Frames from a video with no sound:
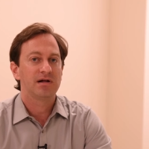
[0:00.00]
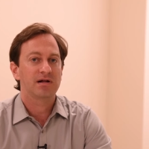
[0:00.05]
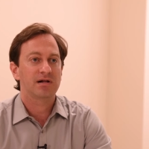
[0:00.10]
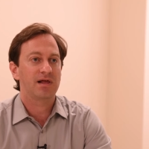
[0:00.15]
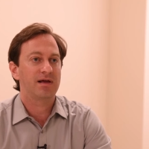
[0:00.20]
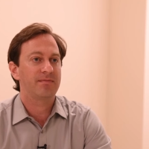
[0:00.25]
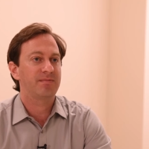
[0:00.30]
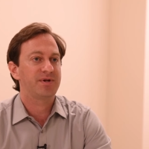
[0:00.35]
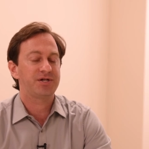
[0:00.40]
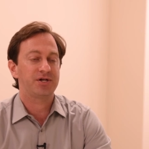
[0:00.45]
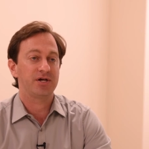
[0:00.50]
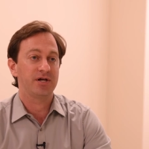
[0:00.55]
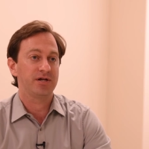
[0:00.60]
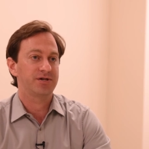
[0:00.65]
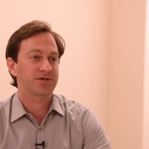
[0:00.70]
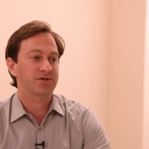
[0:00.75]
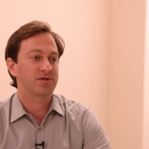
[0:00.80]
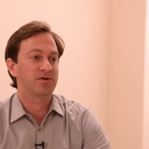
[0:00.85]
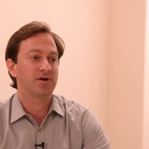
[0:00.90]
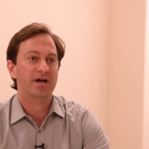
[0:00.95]
climate
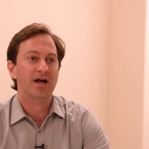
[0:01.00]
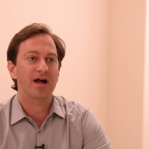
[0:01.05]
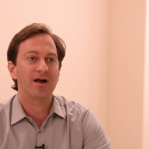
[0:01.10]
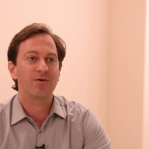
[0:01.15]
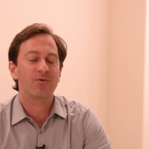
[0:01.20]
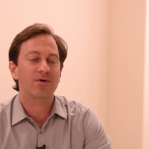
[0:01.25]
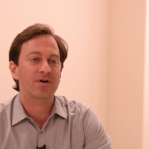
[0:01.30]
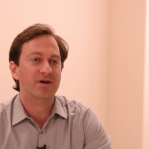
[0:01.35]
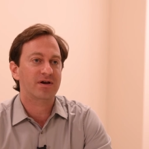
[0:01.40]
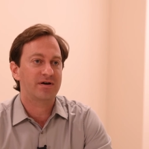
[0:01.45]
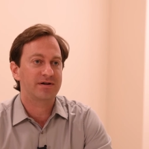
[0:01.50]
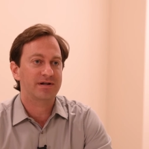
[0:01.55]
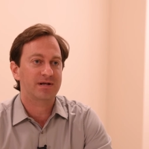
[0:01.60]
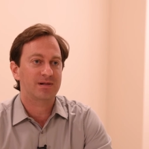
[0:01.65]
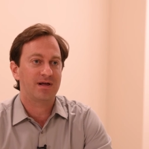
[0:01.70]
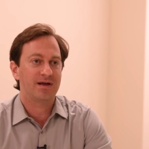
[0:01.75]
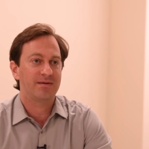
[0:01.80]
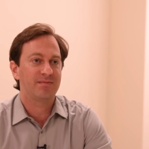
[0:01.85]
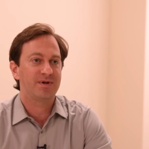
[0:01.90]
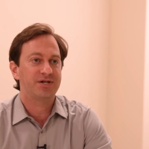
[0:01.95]
change. Look, I work on
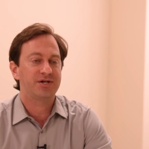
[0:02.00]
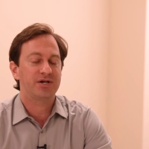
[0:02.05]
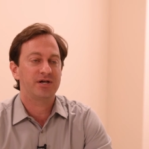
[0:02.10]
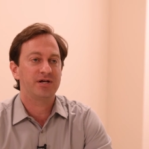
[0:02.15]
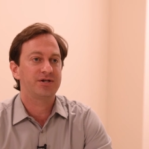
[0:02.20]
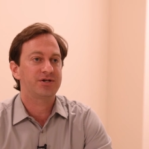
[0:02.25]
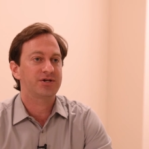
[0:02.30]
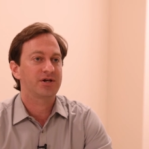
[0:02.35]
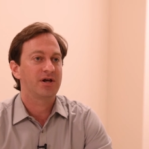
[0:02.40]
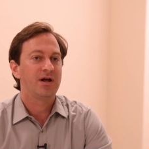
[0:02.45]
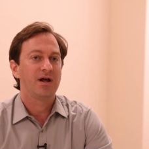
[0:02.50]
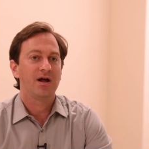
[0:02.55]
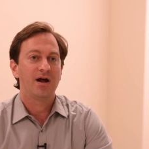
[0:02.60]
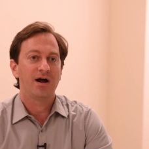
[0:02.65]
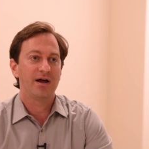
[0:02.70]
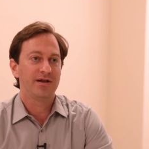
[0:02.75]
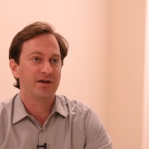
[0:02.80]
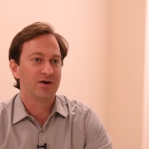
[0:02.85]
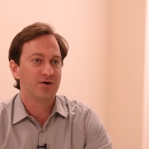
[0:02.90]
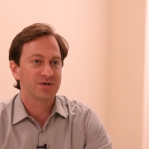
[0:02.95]
climate change.
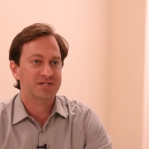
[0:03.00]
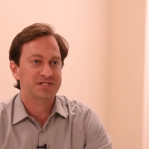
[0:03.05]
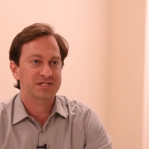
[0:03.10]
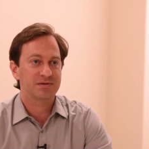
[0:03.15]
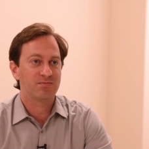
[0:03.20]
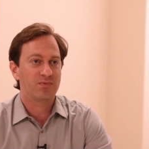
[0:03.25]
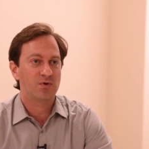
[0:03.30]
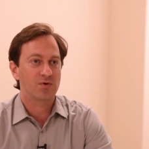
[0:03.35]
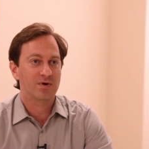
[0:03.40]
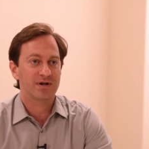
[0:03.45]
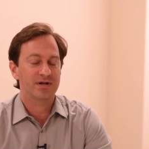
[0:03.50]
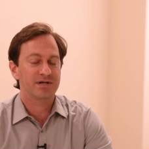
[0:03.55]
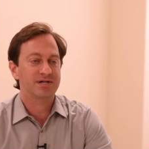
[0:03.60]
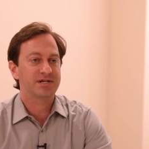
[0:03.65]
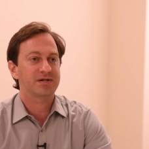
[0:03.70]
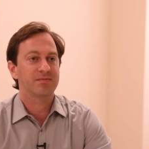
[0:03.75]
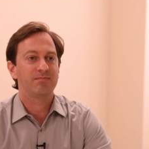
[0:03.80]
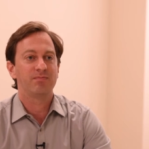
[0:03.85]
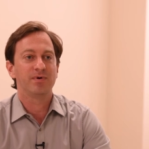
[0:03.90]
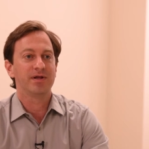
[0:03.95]
I know it's
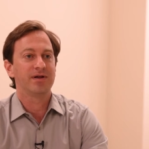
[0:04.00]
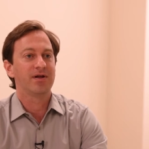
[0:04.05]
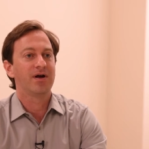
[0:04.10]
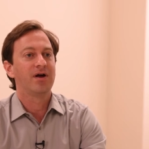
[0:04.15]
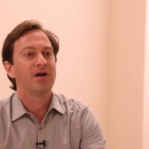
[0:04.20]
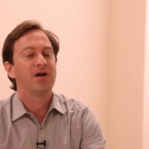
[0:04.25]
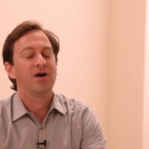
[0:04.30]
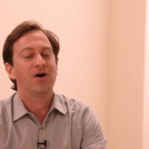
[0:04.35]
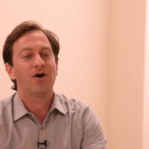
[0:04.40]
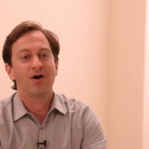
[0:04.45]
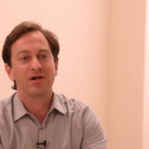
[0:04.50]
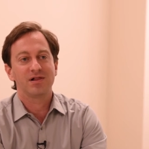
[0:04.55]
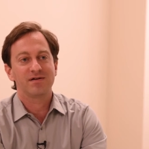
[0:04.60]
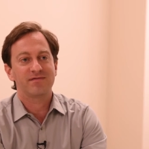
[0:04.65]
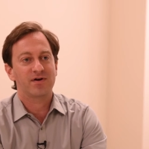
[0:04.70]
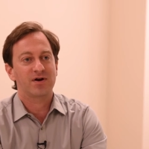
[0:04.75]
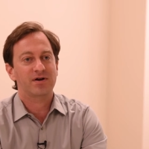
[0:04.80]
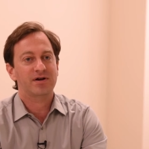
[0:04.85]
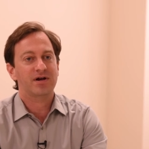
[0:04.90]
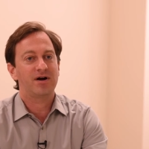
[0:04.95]
important, but all of
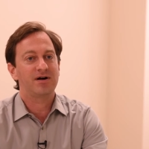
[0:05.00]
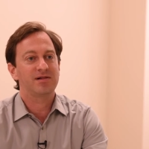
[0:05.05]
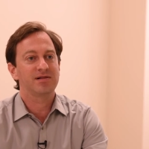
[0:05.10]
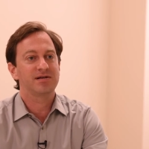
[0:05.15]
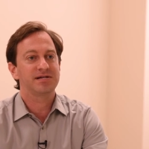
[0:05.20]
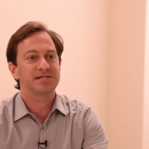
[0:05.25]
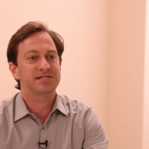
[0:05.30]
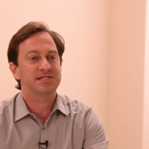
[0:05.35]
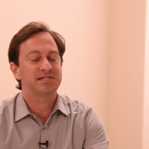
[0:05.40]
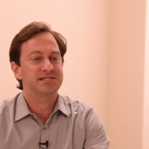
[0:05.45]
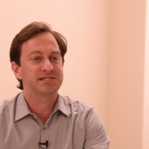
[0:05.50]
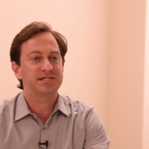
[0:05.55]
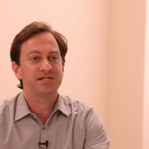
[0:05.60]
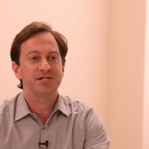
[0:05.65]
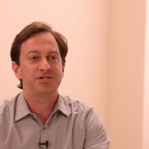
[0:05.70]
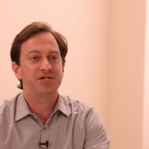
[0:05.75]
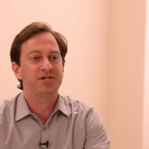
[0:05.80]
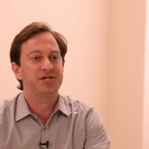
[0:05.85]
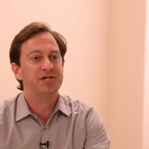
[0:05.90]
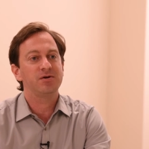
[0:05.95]
our colleagues in
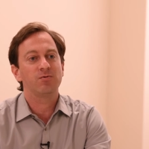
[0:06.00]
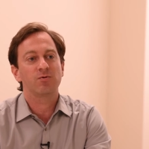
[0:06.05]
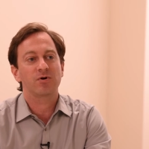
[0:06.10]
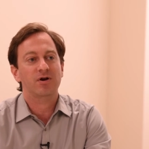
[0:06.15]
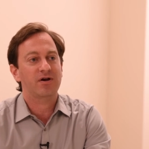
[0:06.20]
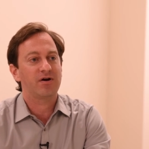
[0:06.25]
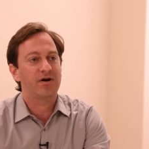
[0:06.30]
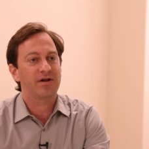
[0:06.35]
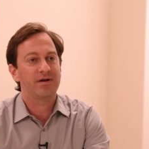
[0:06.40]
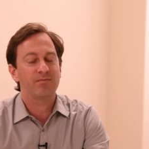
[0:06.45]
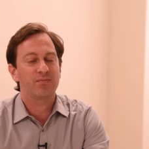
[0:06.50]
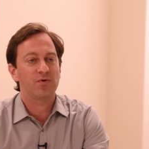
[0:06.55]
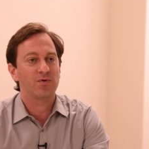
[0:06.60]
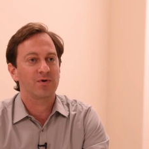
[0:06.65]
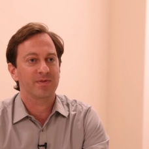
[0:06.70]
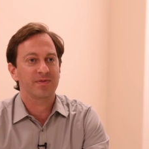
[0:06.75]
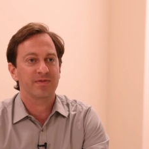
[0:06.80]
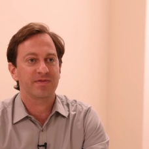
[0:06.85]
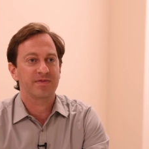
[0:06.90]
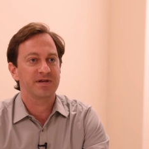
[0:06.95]
CGD work on
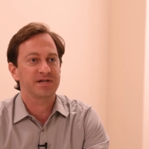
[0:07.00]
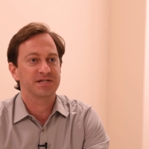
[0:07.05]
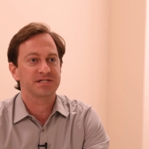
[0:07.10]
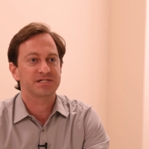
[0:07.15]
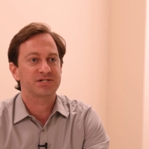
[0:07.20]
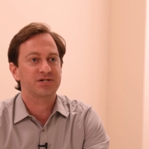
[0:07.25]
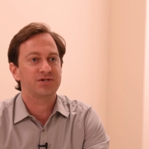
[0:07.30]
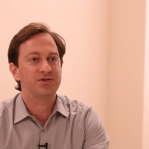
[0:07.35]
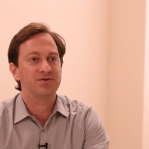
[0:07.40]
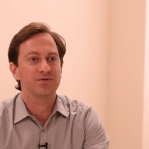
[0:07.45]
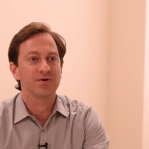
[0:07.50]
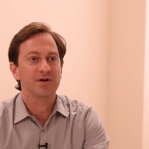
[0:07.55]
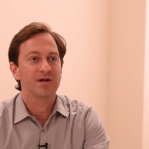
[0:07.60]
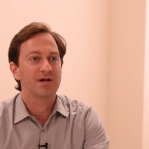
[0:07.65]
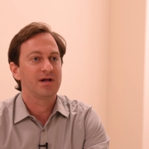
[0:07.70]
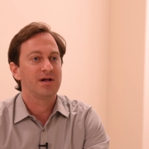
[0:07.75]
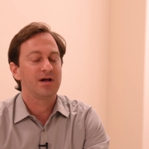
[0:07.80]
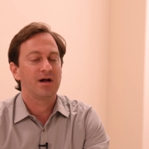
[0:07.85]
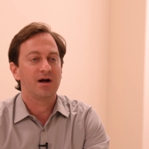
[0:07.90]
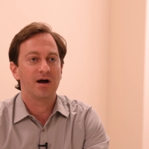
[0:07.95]
important things too.
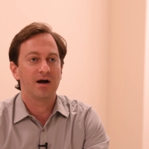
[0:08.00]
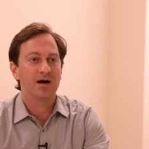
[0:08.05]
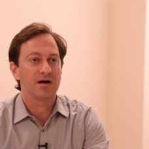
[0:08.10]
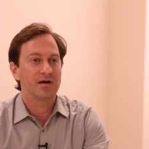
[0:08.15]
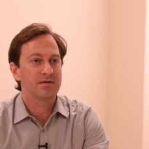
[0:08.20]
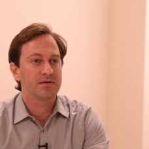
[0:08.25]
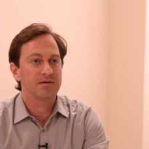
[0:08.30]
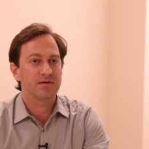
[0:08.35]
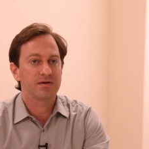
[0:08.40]
Uh,